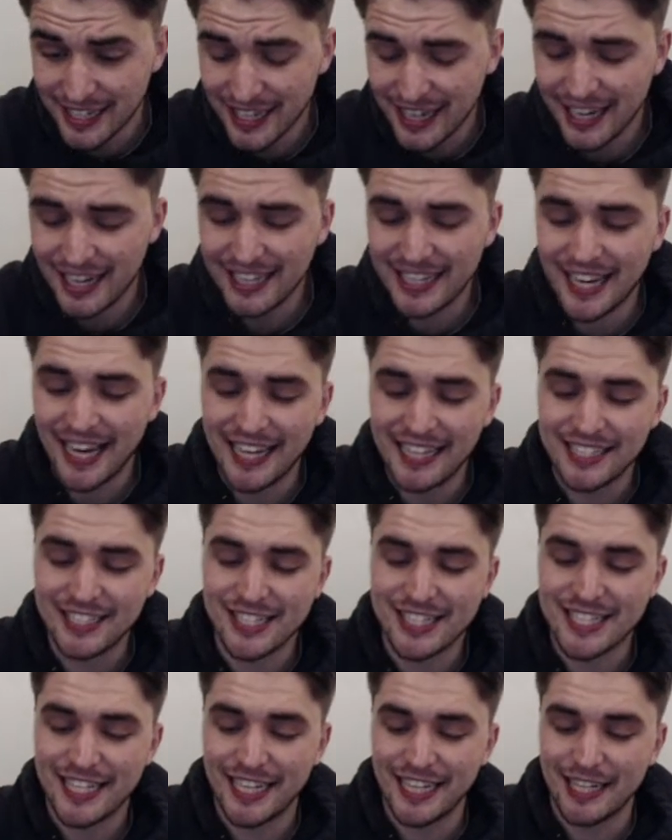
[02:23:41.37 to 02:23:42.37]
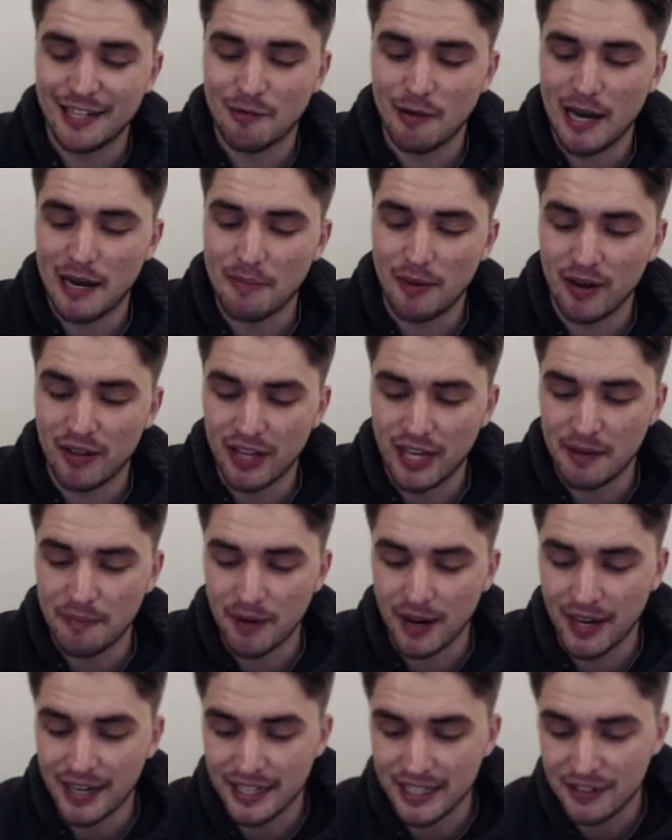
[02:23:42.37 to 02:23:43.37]
And again, just cleared away by the
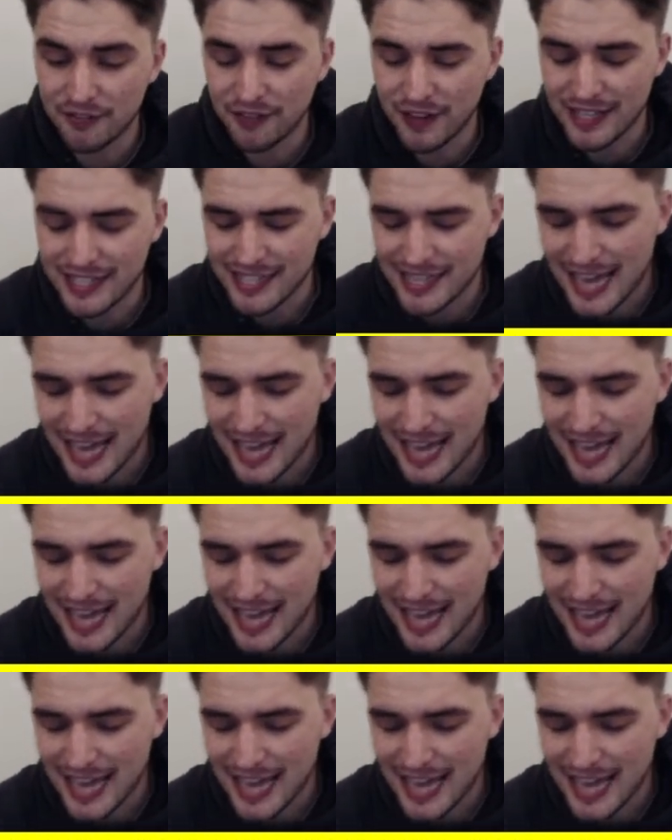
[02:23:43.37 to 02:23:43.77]
Hibernian defence.